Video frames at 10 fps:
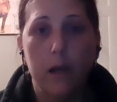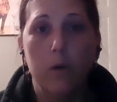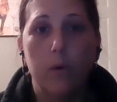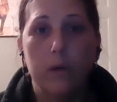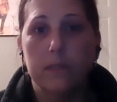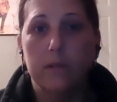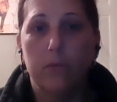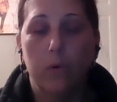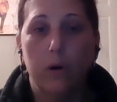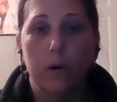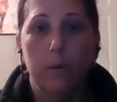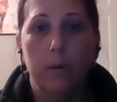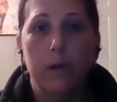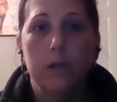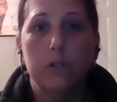What is it for?
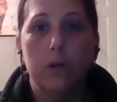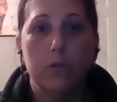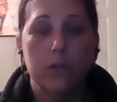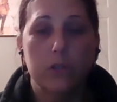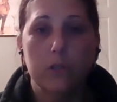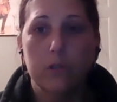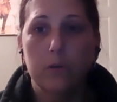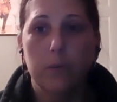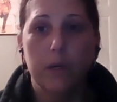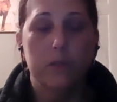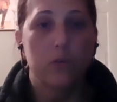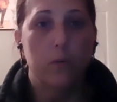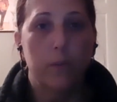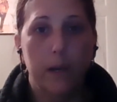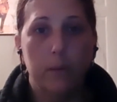Don't just assume because they're on
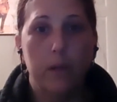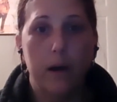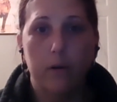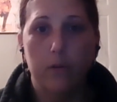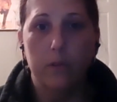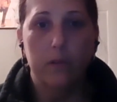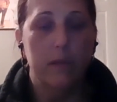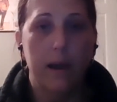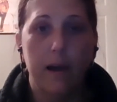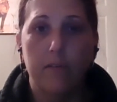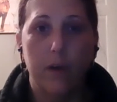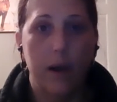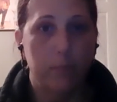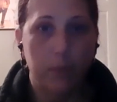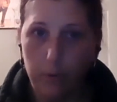a beta blocker that they have
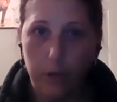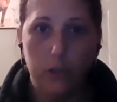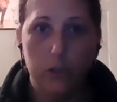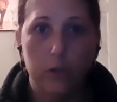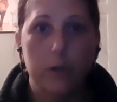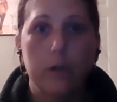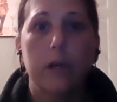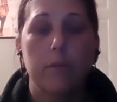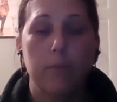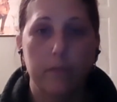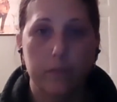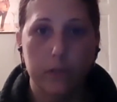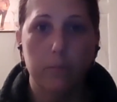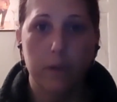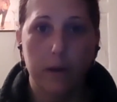high blood pressure. It could be for
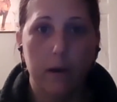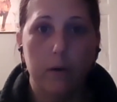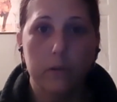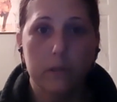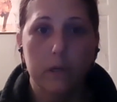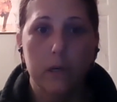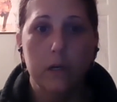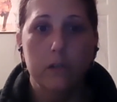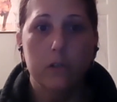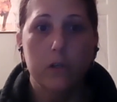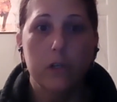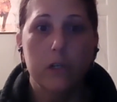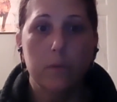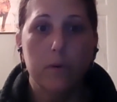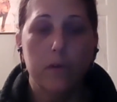something else. So you need
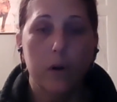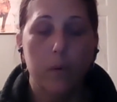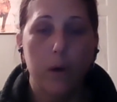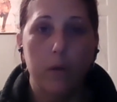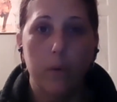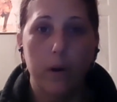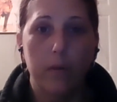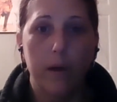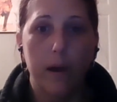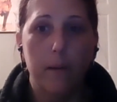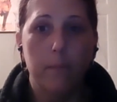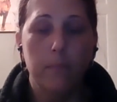to be very well aware of that.